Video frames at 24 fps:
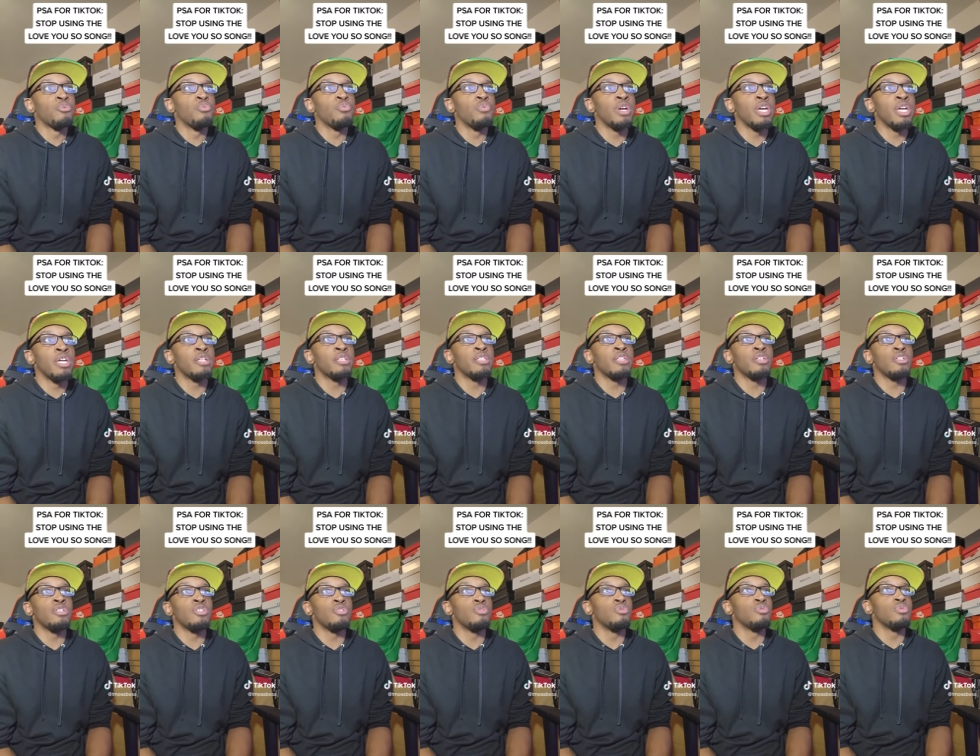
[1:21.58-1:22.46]
when
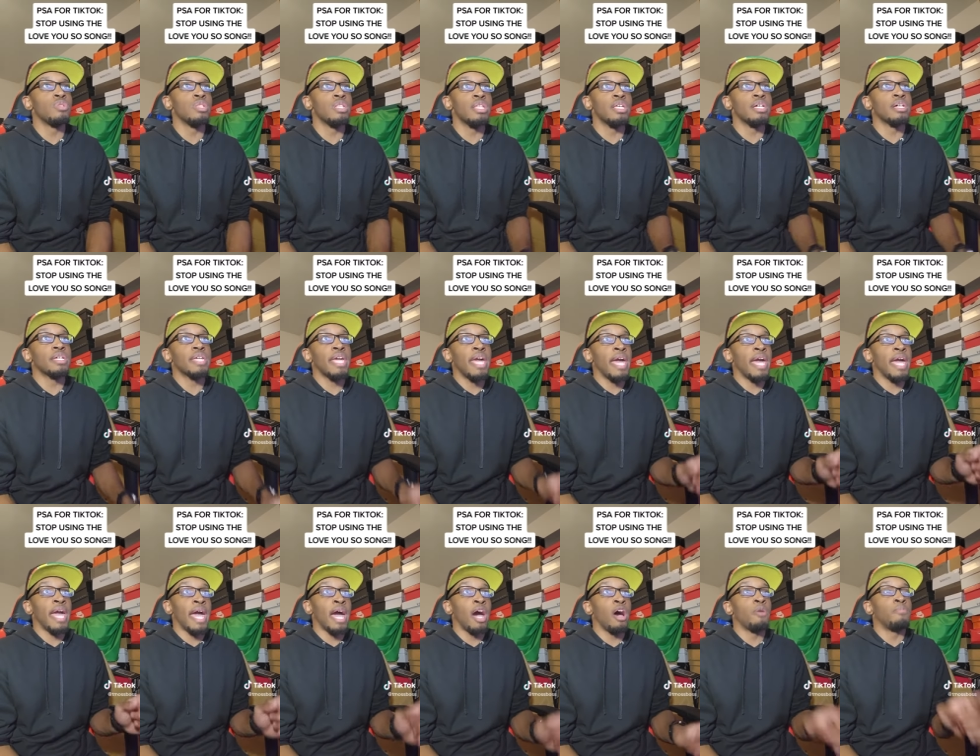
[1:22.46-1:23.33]
you look
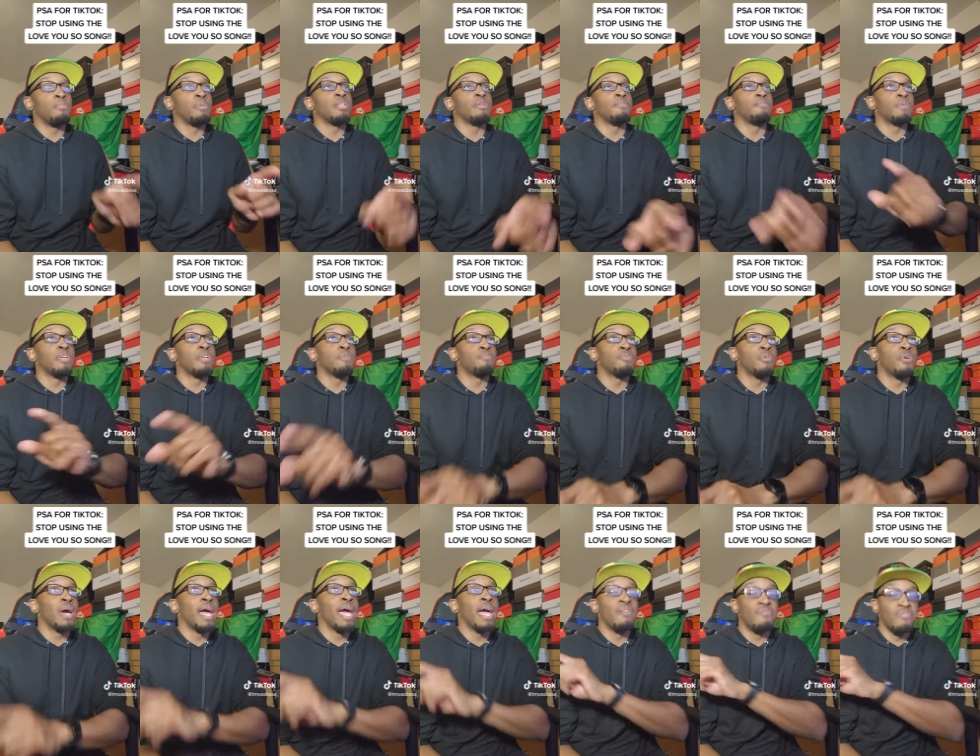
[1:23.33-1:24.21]
at how many
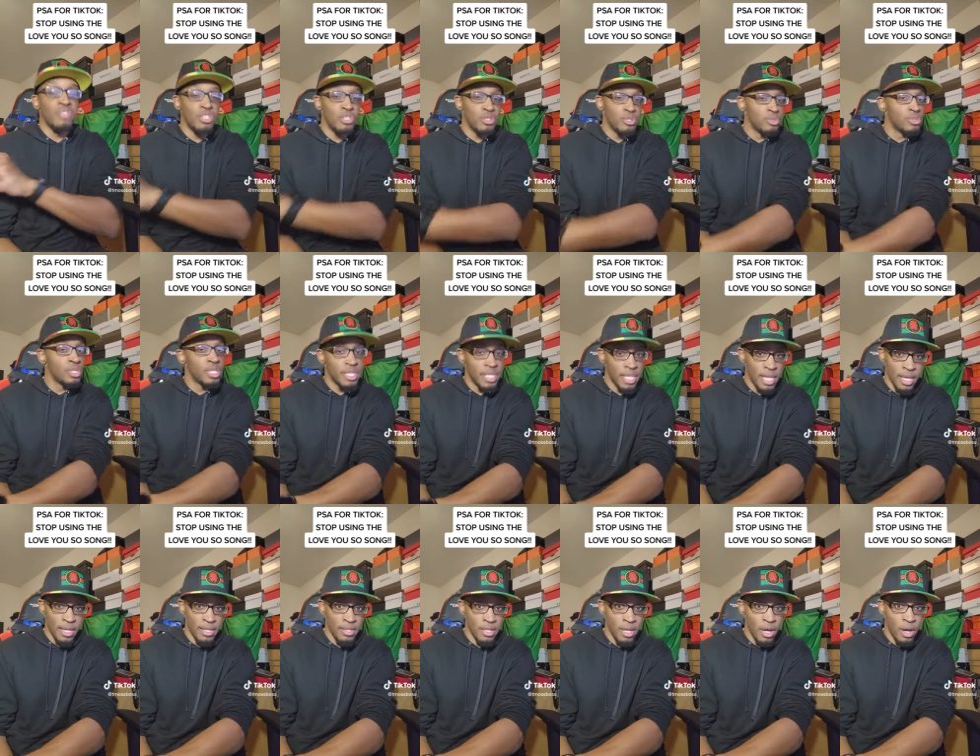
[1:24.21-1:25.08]
people have used
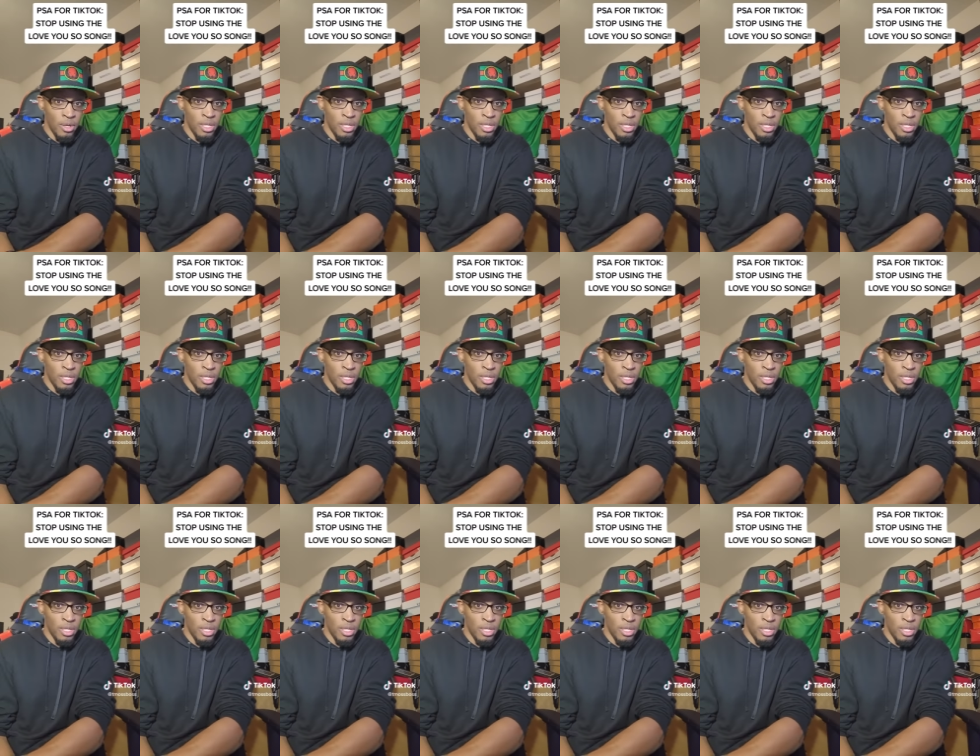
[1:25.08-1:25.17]
it,